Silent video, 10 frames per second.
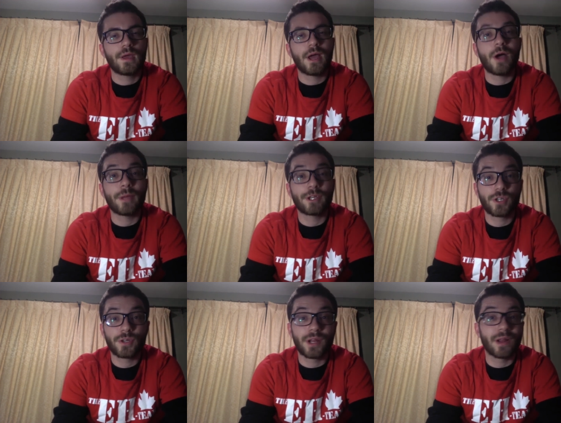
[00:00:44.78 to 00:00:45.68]
I'll make
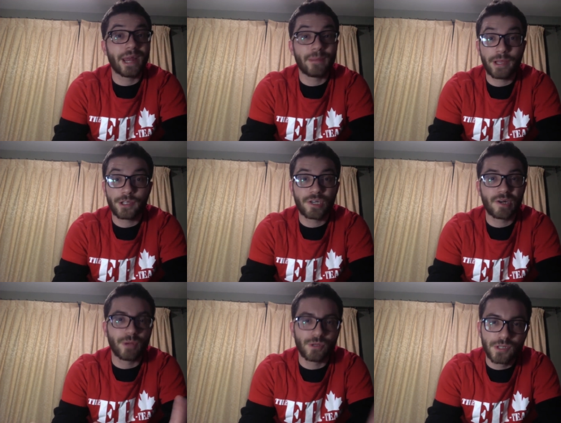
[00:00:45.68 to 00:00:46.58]
sure that I'll get a picture and
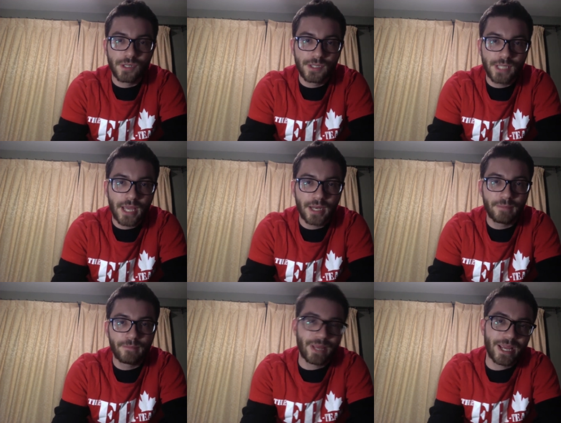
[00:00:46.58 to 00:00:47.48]
I'll post it to the den
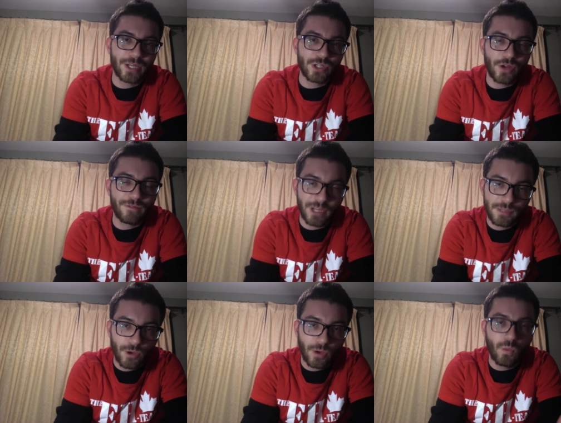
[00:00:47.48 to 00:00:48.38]
page on
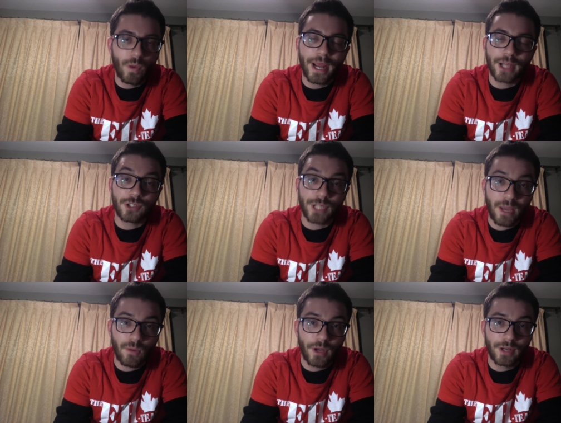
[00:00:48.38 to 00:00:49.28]
Facebook when I actually
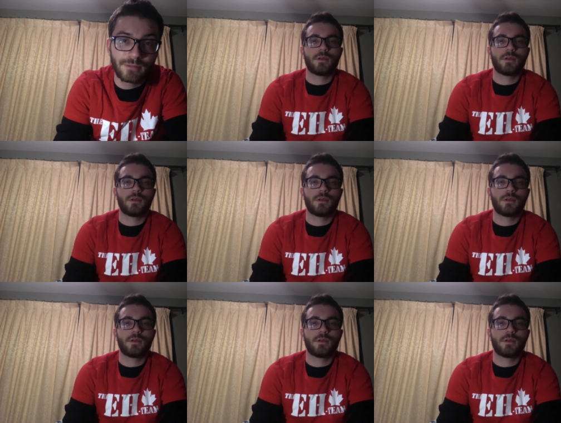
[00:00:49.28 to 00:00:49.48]
get one.